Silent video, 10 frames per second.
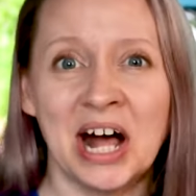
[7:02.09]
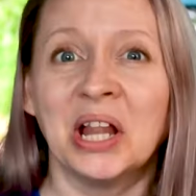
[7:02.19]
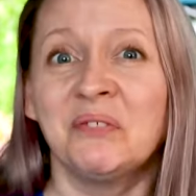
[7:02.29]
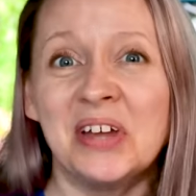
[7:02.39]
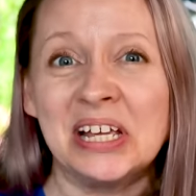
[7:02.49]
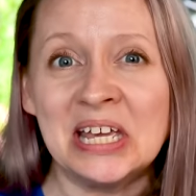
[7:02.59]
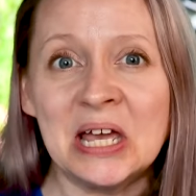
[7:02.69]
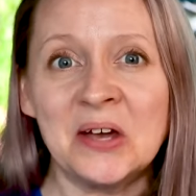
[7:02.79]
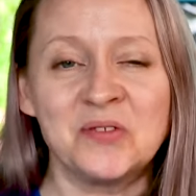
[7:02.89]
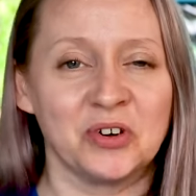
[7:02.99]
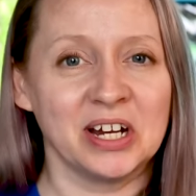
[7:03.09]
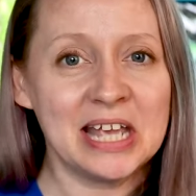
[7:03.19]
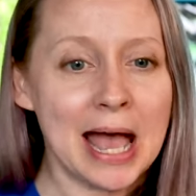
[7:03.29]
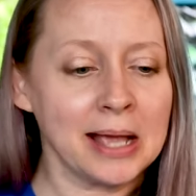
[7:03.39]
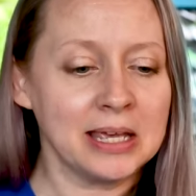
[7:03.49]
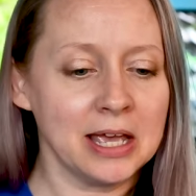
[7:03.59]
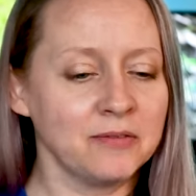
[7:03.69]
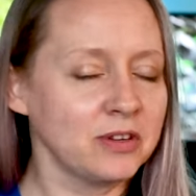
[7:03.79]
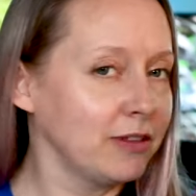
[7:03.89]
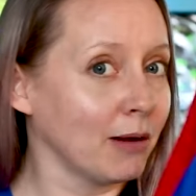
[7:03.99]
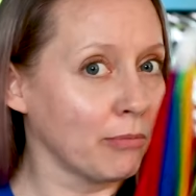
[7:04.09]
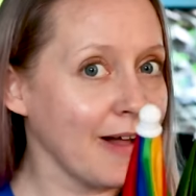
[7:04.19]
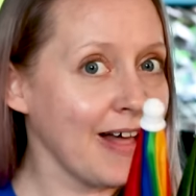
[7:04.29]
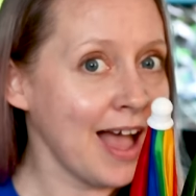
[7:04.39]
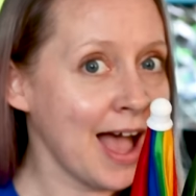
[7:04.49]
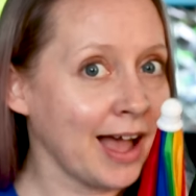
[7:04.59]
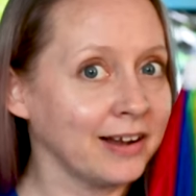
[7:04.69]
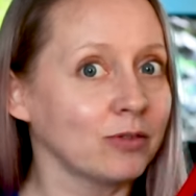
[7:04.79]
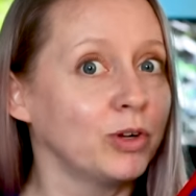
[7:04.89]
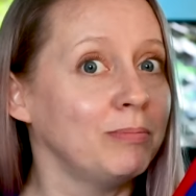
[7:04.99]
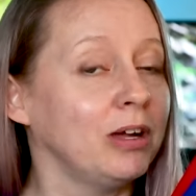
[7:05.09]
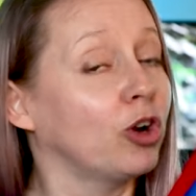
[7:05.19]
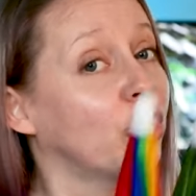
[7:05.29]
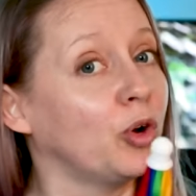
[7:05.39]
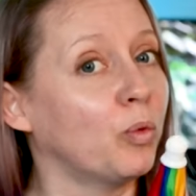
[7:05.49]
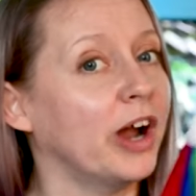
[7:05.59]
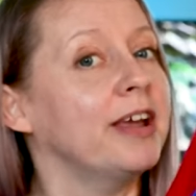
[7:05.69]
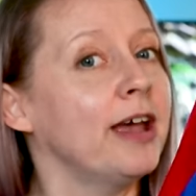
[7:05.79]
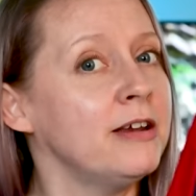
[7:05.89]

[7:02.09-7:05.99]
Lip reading: elephant gift or a gag gift, the umbrella hat would be a good one.